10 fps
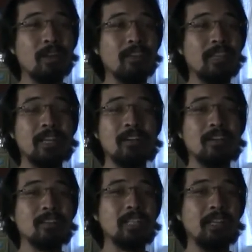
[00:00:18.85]
like 3
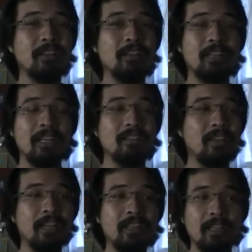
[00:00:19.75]
hours and I didn't
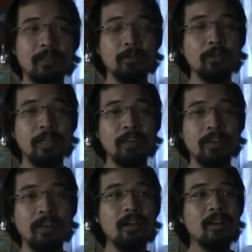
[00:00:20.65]
get any good
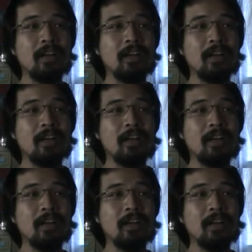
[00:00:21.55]
gear.